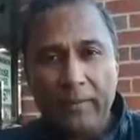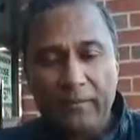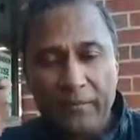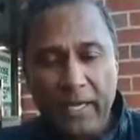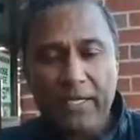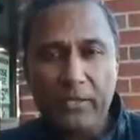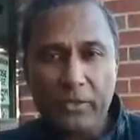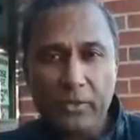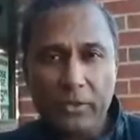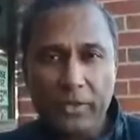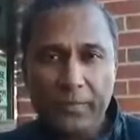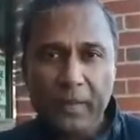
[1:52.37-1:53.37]

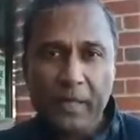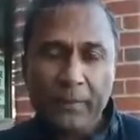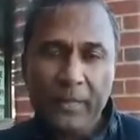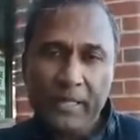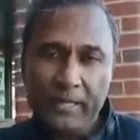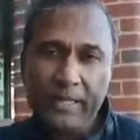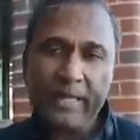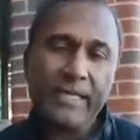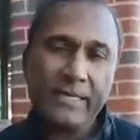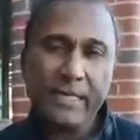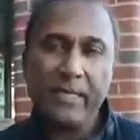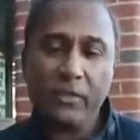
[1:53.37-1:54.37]
vessels, because that
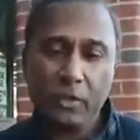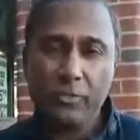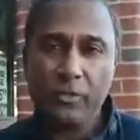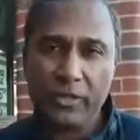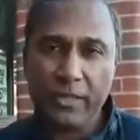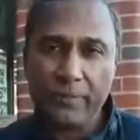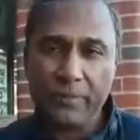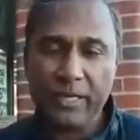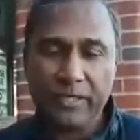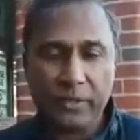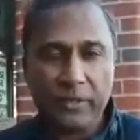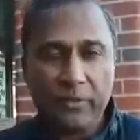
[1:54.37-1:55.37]
ACE2 receptor
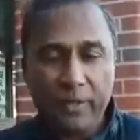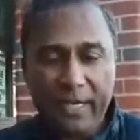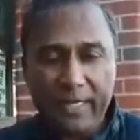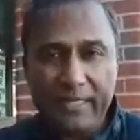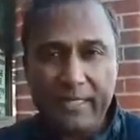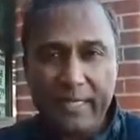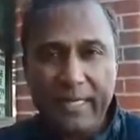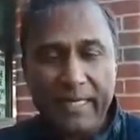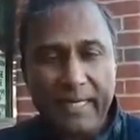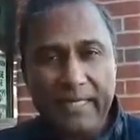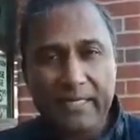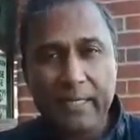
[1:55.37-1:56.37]
actually creates an
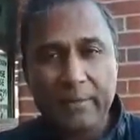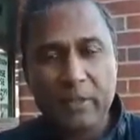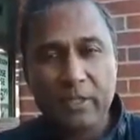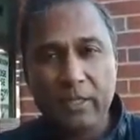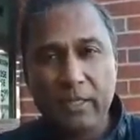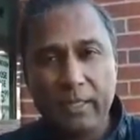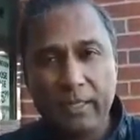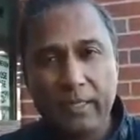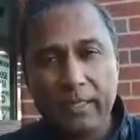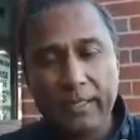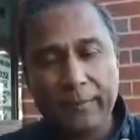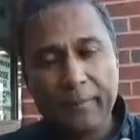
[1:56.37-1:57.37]
enzyme which
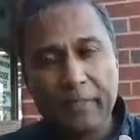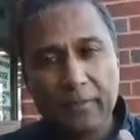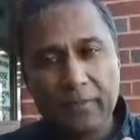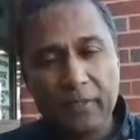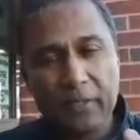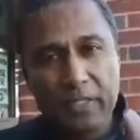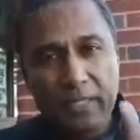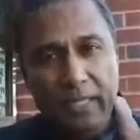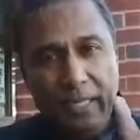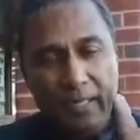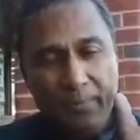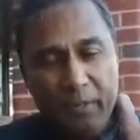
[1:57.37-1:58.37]
converts
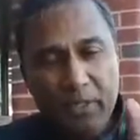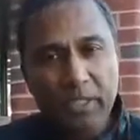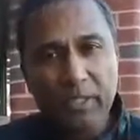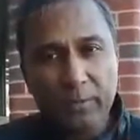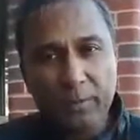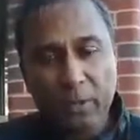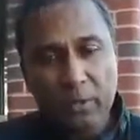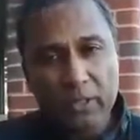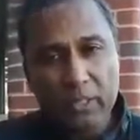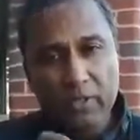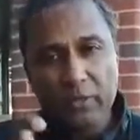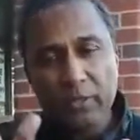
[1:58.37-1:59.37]
a particular
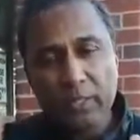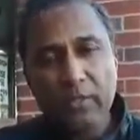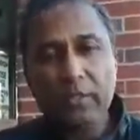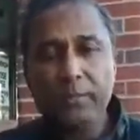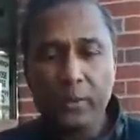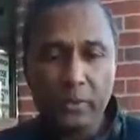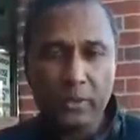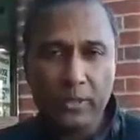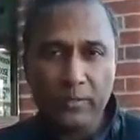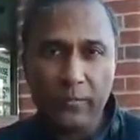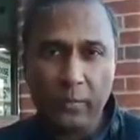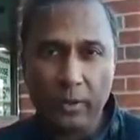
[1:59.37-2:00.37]
protein to another protein
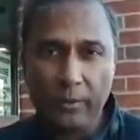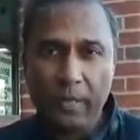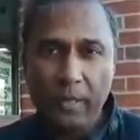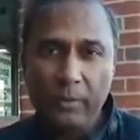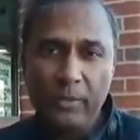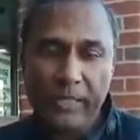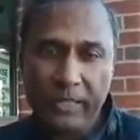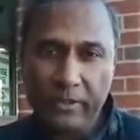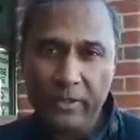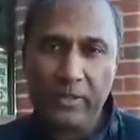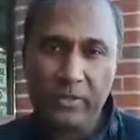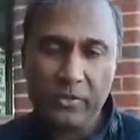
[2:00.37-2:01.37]
form, which
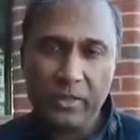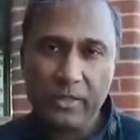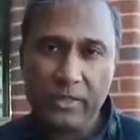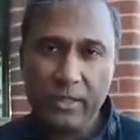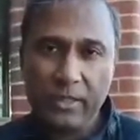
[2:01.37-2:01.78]
actually constricts